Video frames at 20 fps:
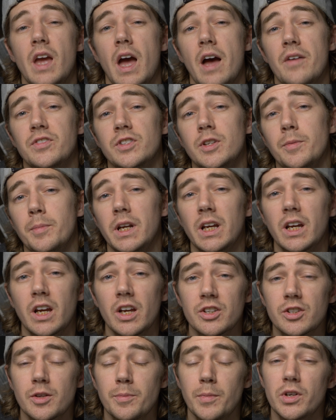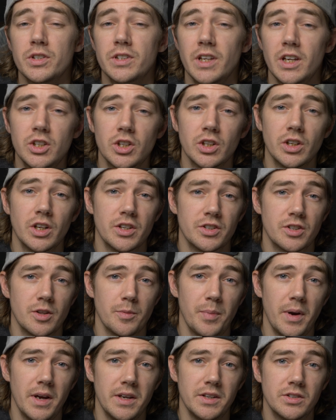You have similar customization as the
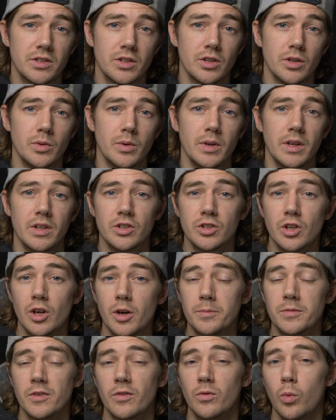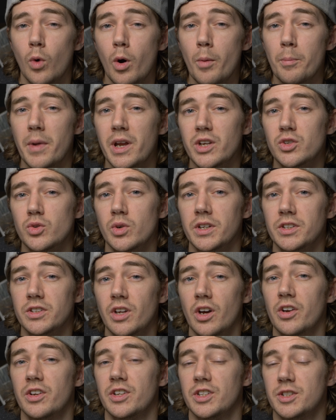Pace 2 in terms of what metrics
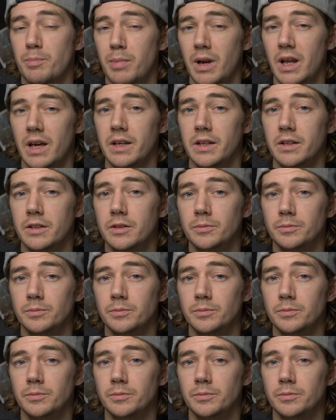are displayed,